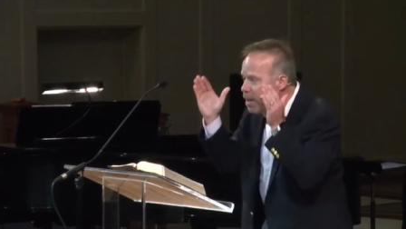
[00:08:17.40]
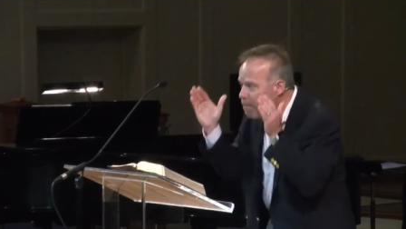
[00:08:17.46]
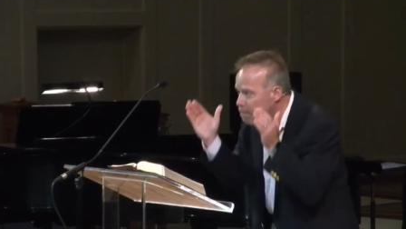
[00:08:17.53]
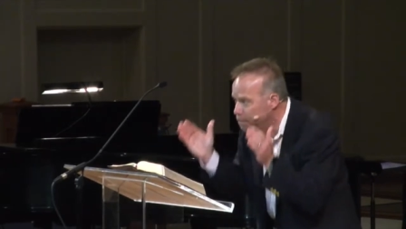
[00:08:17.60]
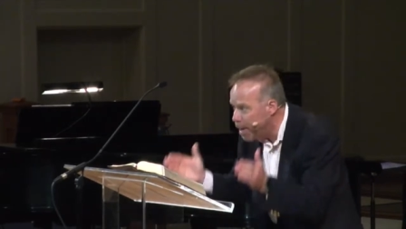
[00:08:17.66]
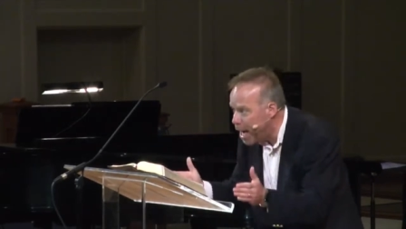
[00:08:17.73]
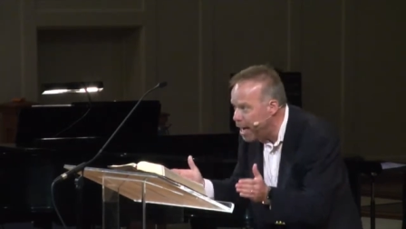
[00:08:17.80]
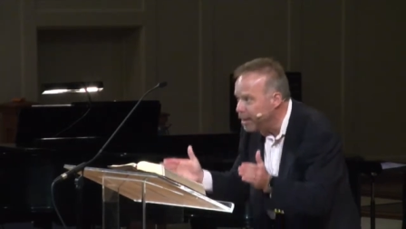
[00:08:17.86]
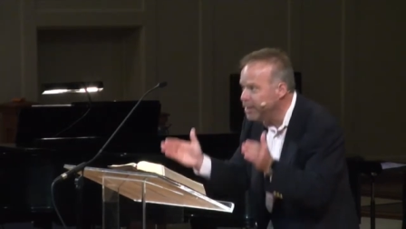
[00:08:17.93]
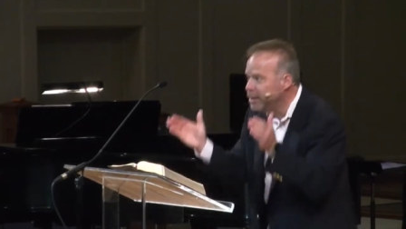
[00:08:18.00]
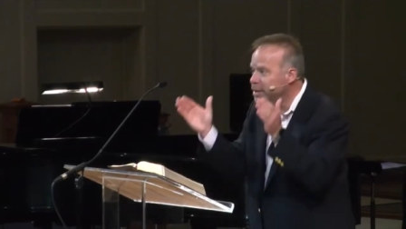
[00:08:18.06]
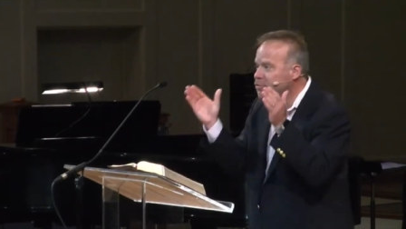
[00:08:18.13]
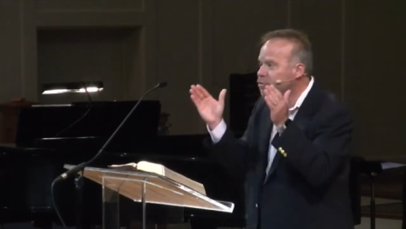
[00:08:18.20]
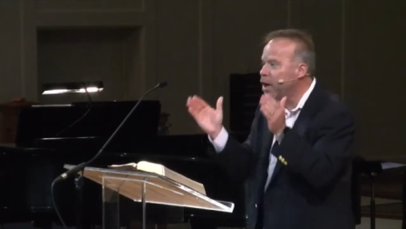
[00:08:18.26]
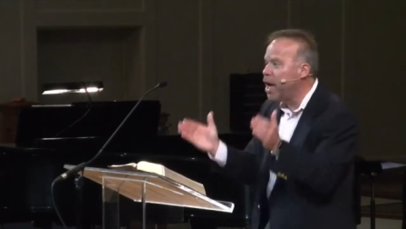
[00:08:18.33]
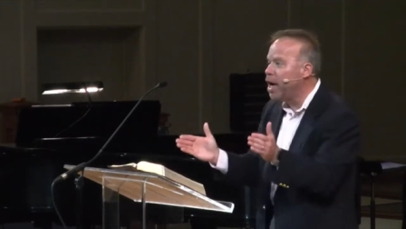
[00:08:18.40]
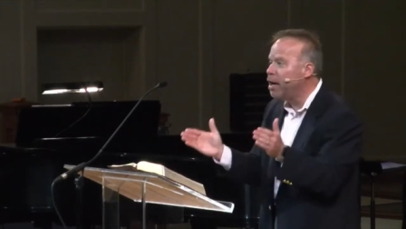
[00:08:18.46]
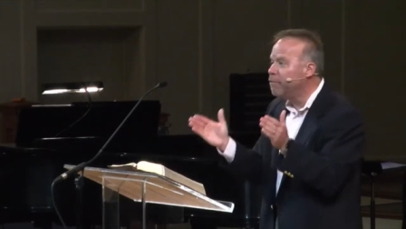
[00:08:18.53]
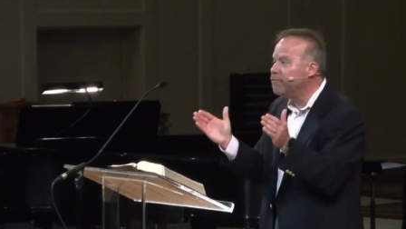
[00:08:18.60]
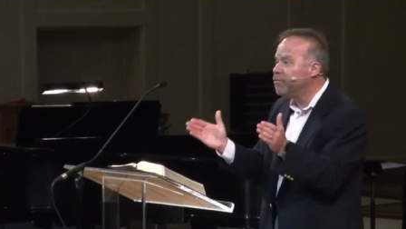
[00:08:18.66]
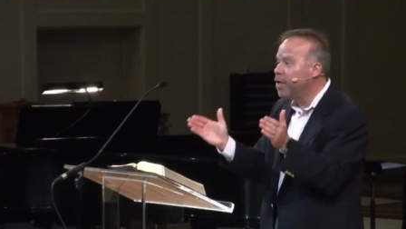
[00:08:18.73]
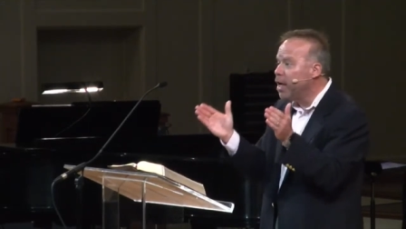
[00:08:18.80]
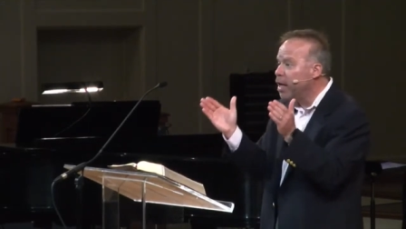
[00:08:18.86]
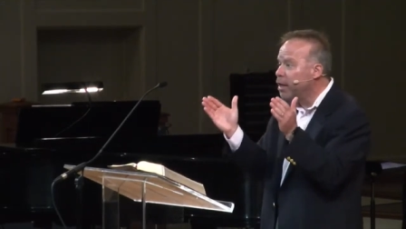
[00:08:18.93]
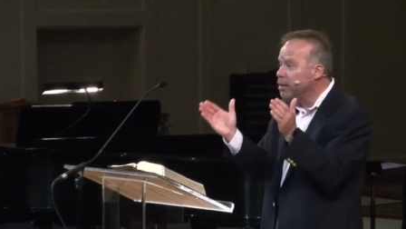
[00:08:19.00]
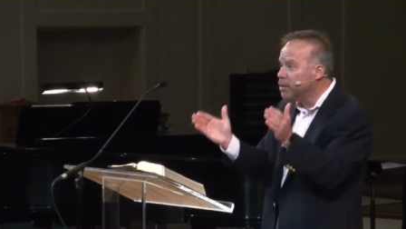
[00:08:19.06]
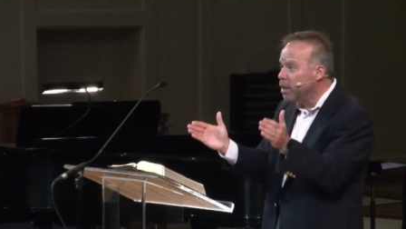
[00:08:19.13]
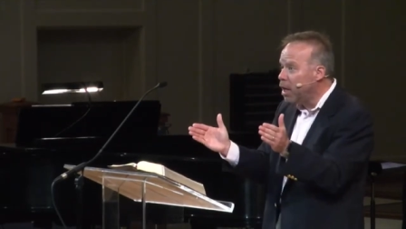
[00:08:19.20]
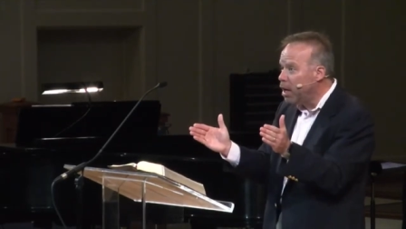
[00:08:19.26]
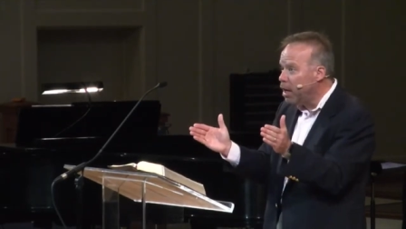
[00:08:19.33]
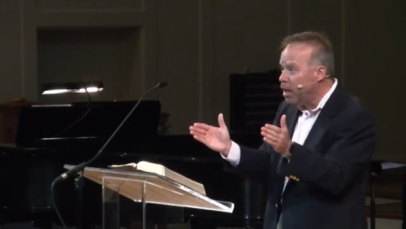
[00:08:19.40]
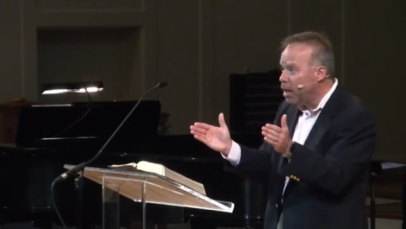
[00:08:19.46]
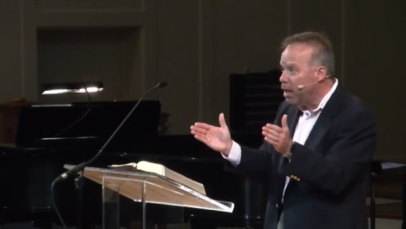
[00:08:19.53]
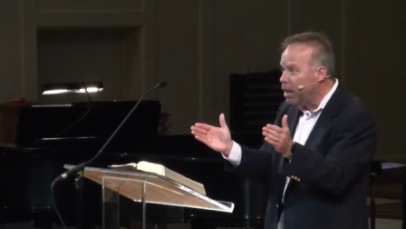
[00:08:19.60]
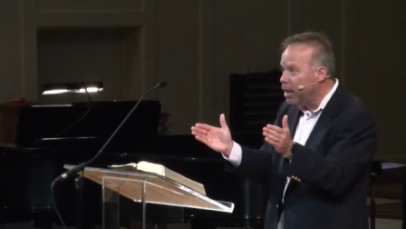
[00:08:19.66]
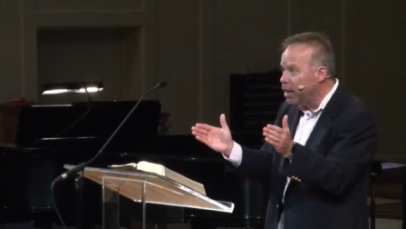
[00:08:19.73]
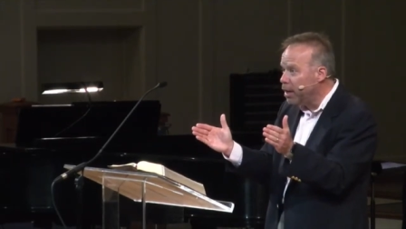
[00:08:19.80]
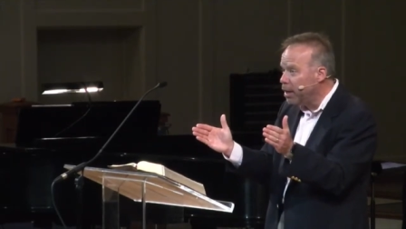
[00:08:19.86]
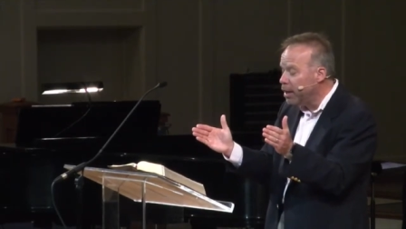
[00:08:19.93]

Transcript: the bondage of the law.